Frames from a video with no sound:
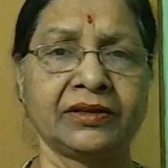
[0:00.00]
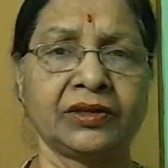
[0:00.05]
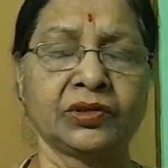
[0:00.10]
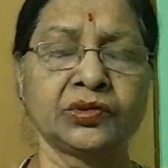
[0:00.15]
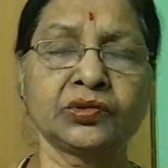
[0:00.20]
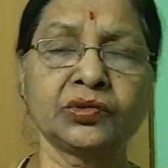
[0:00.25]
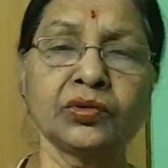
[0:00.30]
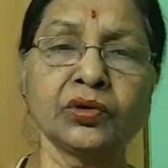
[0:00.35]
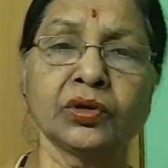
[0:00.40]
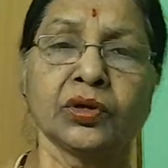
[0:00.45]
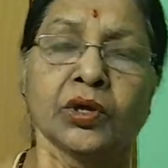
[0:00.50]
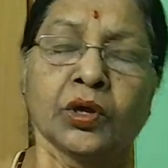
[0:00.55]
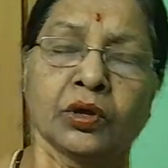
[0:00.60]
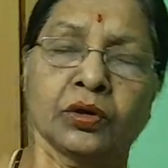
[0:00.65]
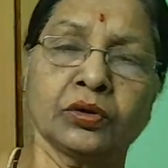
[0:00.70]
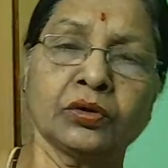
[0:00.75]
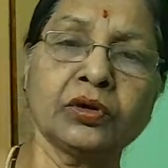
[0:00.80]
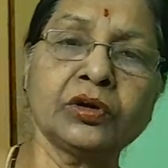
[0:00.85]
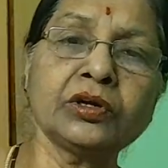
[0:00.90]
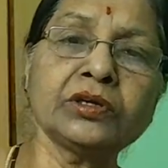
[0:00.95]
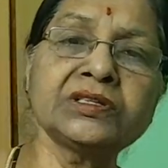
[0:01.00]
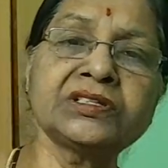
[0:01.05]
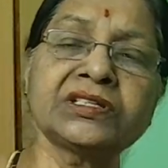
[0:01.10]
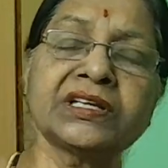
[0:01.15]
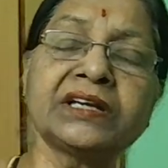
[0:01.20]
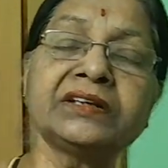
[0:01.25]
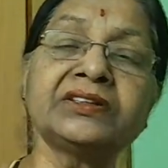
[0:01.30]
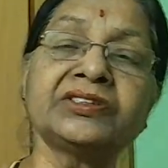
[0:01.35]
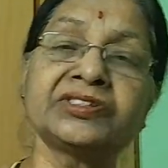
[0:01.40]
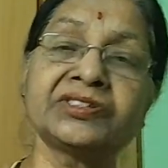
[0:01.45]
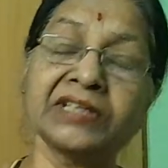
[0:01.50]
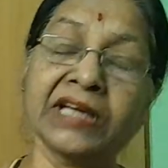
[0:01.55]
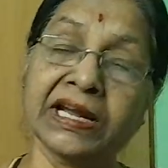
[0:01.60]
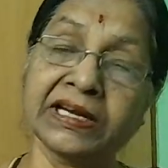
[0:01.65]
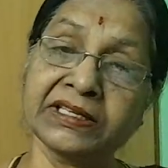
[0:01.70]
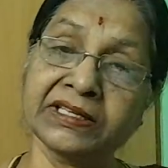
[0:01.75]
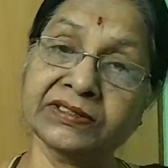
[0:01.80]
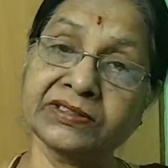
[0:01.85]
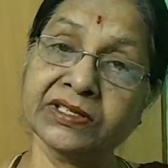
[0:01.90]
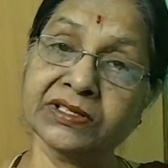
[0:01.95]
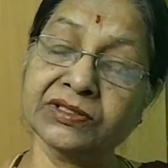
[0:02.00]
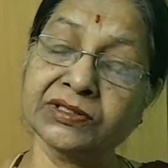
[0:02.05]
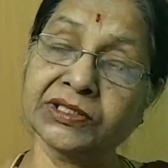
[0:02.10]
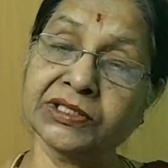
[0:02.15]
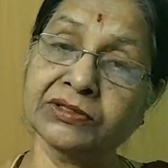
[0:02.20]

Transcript: So roles and statuses